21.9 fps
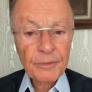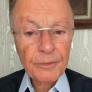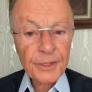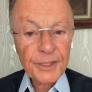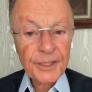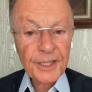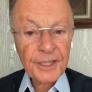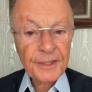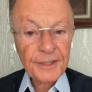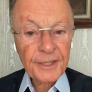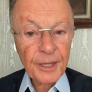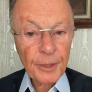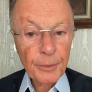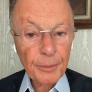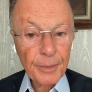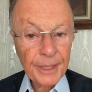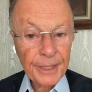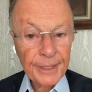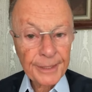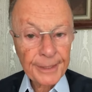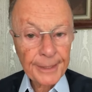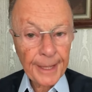Just for
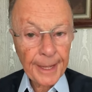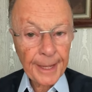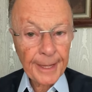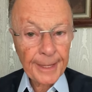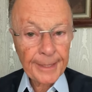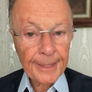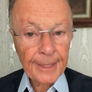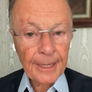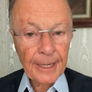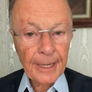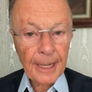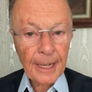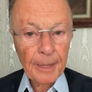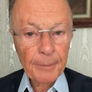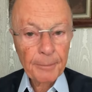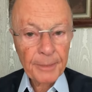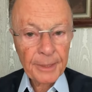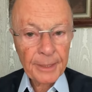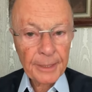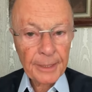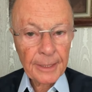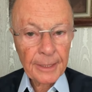you to have an
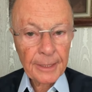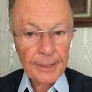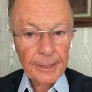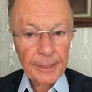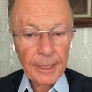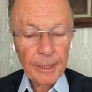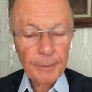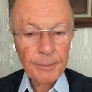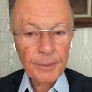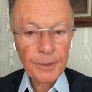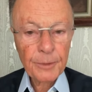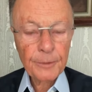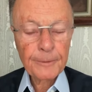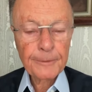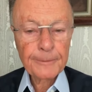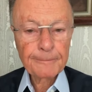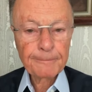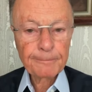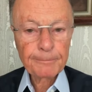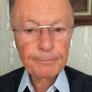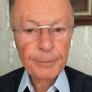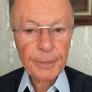idea, my friend,
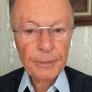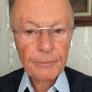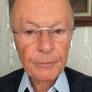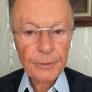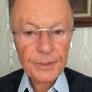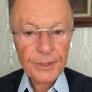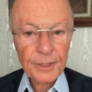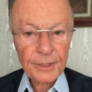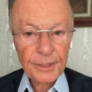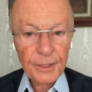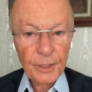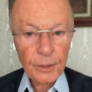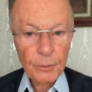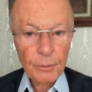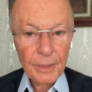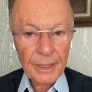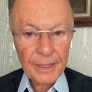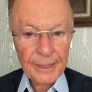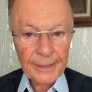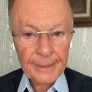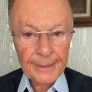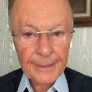
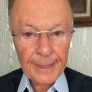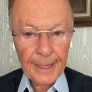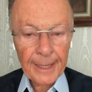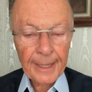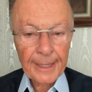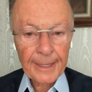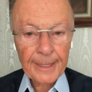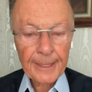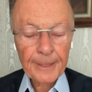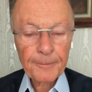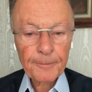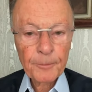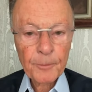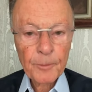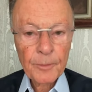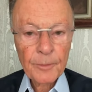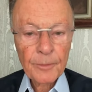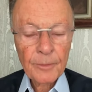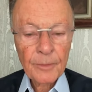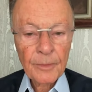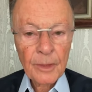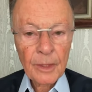just for you to
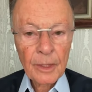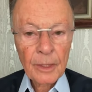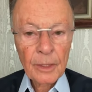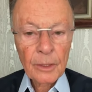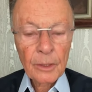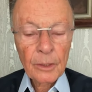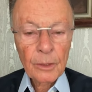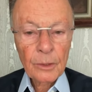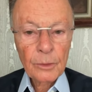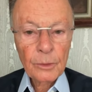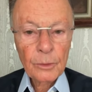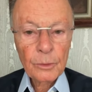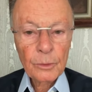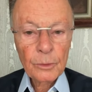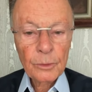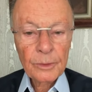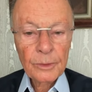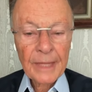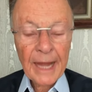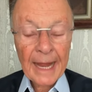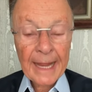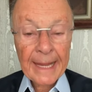have an
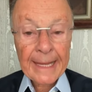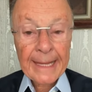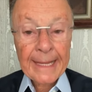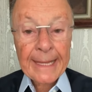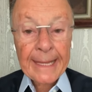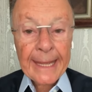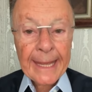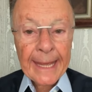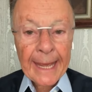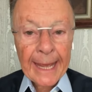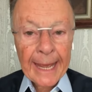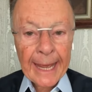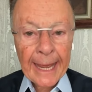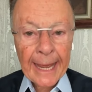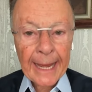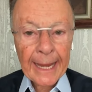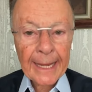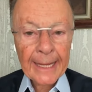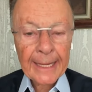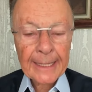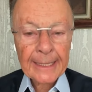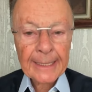idea of
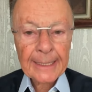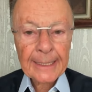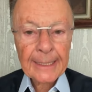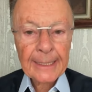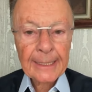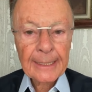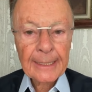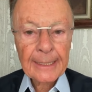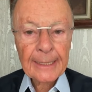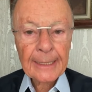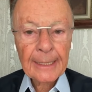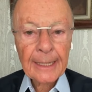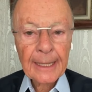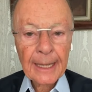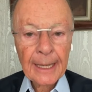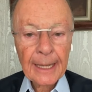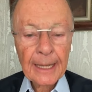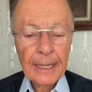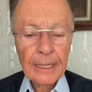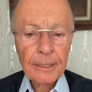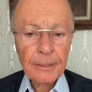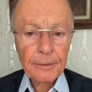the war
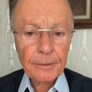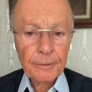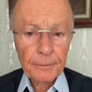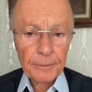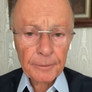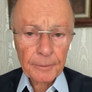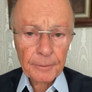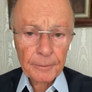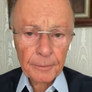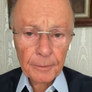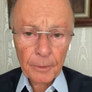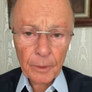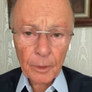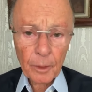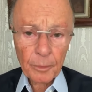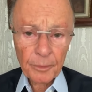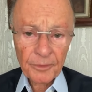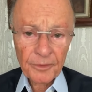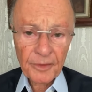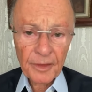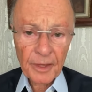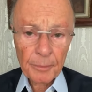which is,
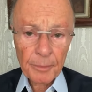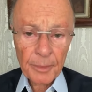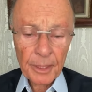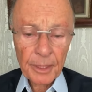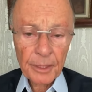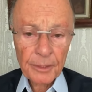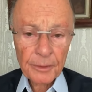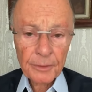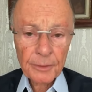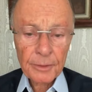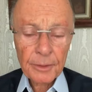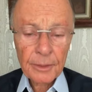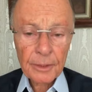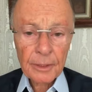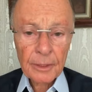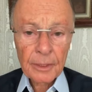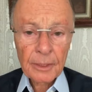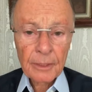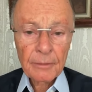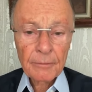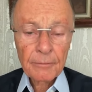obviously,